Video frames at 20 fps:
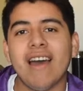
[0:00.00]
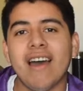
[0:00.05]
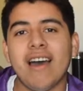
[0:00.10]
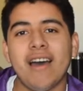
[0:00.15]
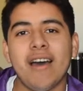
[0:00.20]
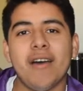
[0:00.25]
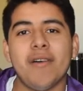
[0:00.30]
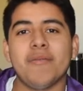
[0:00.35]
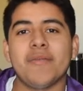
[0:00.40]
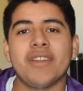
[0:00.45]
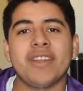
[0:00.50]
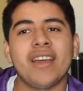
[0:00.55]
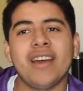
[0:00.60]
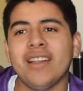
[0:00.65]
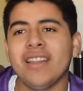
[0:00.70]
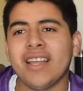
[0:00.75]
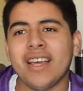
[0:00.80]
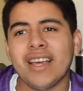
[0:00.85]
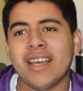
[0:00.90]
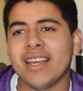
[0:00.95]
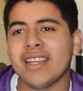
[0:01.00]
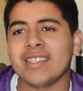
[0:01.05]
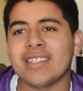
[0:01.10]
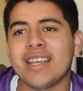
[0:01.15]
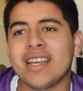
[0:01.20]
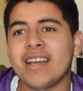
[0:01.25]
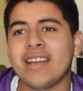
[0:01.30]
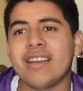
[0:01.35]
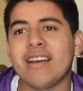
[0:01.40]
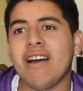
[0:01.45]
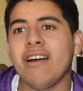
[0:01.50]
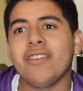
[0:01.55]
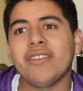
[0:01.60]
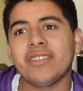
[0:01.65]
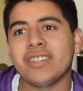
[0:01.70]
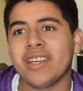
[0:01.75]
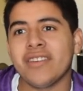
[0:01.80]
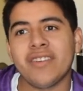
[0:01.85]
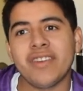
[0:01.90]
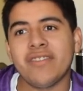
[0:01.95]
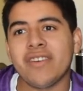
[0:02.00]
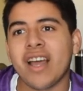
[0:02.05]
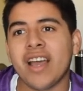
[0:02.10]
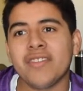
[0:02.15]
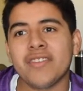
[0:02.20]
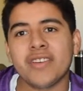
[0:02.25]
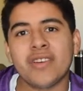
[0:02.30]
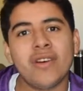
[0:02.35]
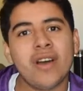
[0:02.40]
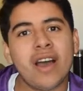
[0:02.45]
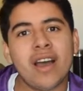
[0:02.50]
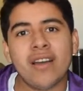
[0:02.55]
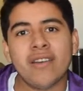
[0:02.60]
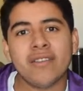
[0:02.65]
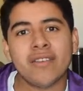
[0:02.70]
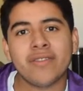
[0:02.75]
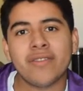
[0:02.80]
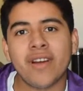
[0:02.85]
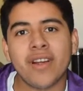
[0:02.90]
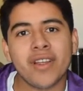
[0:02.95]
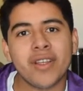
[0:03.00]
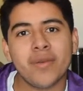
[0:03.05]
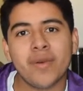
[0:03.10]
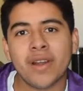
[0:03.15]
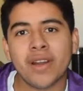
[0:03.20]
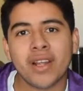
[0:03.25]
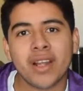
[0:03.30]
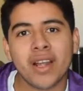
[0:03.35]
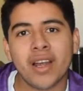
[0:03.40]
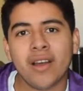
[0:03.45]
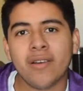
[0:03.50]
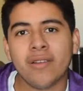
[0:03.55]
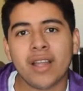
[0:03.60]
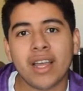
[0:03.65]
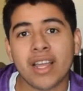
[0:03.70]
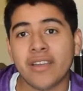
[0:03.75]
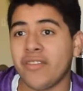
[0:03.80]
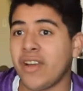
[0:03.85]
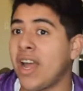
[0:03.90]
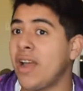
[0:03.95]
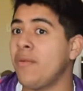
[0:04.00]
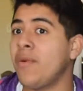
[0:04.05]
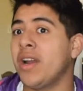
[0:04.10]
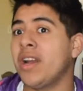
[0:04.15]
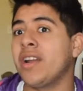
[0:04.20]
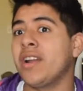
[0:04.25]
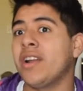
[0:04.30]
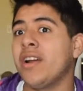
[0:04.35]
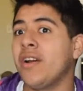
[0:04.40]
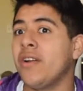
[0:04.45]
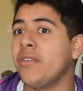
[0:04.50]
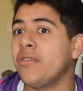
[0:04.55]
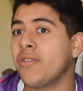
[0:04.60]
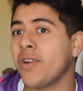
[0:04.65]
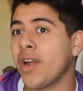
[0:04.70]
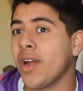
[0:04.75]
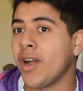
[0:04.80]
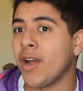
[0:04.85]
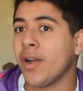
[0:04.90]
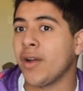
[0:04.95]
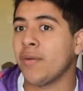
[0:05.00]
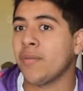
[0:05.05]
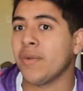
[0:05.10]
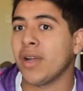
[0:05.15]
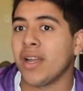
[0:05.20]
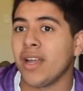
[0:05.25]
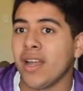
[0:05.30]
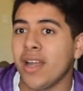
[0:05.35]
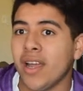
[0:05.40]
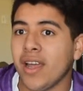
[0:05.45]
Um, in LA, it's like a dollar seventy-five to go however far you want to go. Like if I wanted to go from